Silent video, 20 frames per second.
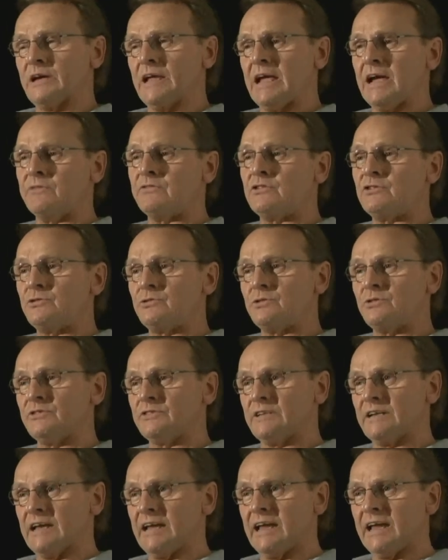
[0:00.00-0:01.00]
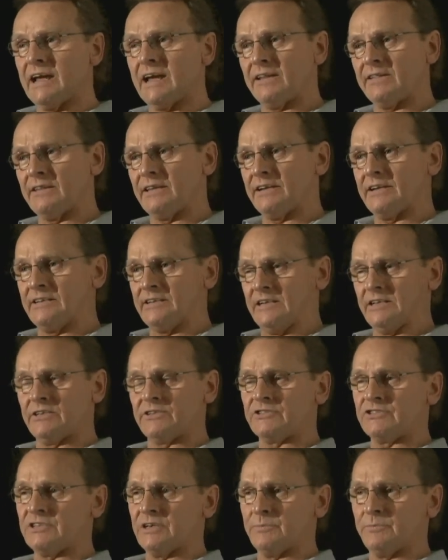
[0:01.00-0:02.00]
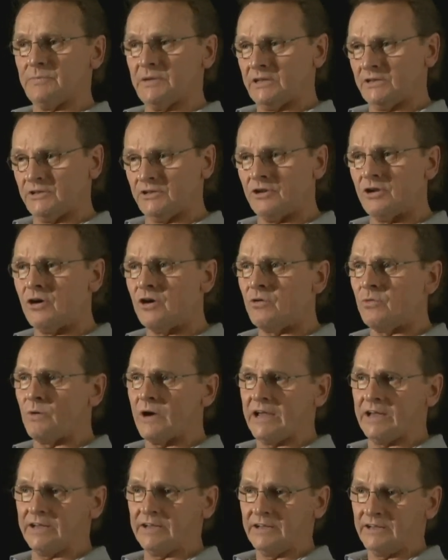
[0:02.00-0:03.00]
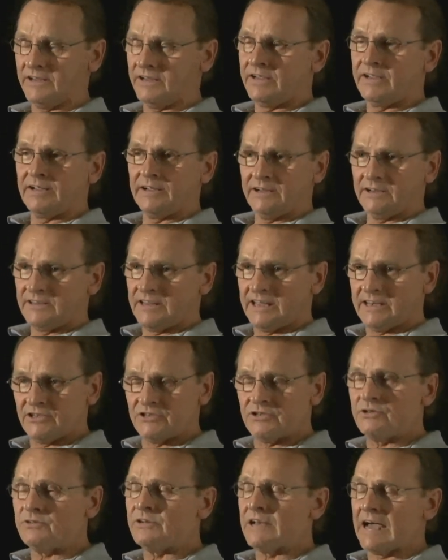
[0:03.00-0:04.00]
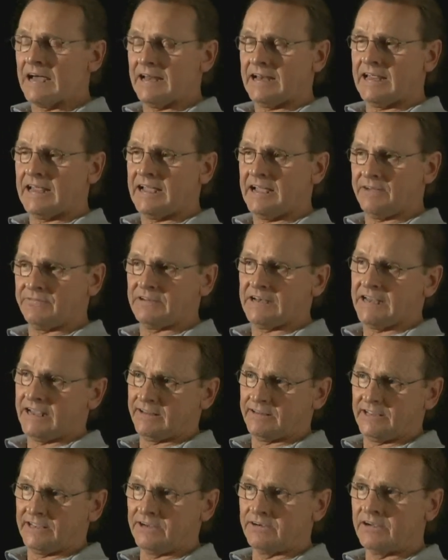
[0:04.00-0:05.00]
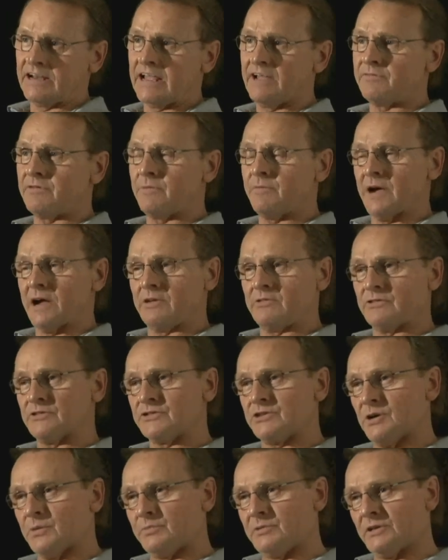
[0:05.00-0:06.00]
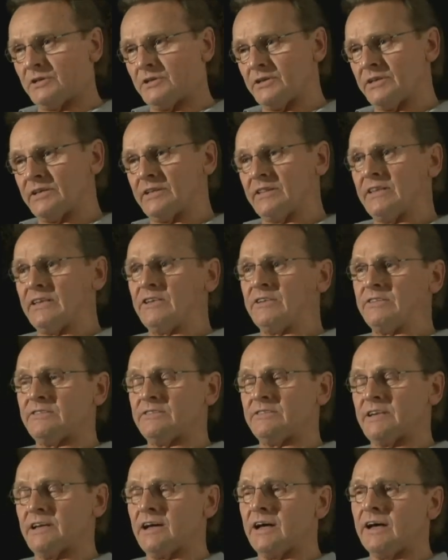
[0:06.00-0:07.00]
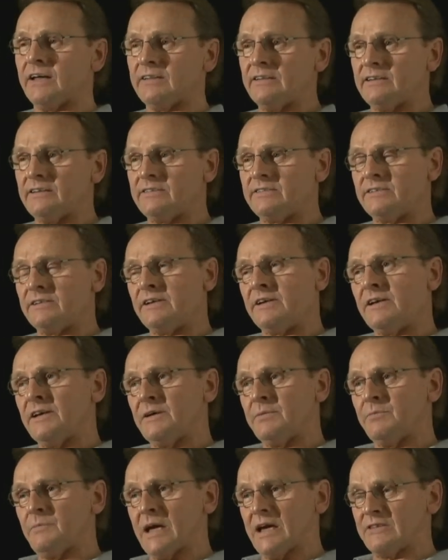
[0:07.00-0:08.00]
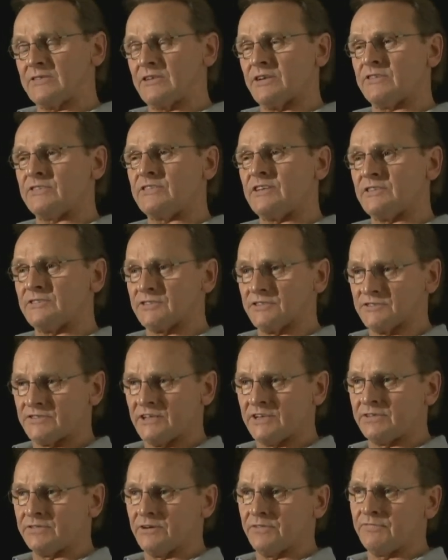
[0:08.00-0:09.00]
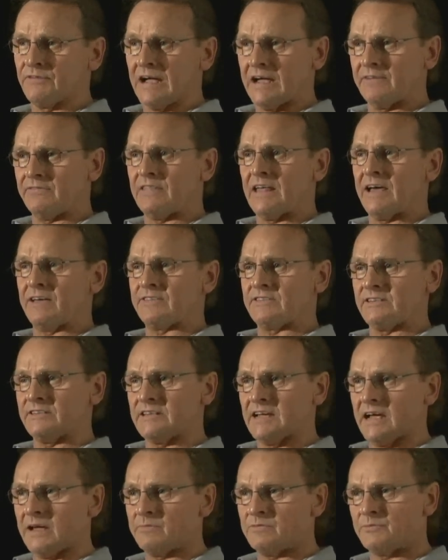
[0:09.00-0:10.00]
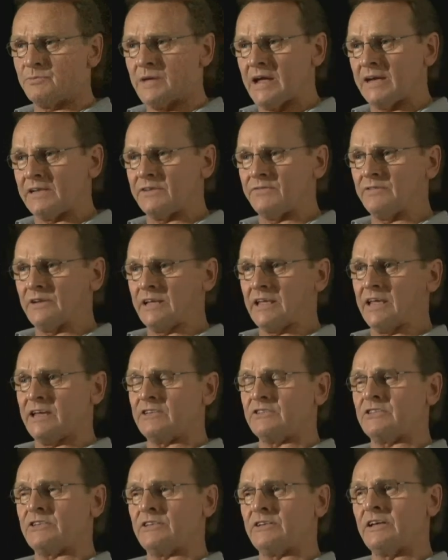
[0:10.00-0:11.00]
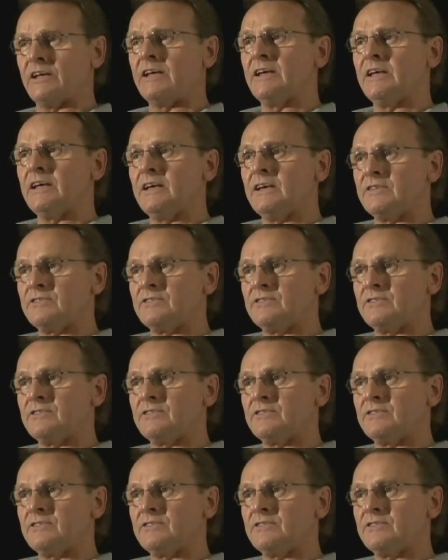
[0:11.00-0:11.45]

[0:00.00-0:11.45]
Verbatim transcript: We have tools at hand that a dealership in no way, they do not have at hand. They don't have a microscope to look at these, uh, these mass air sensors under a 5,000 times magnification.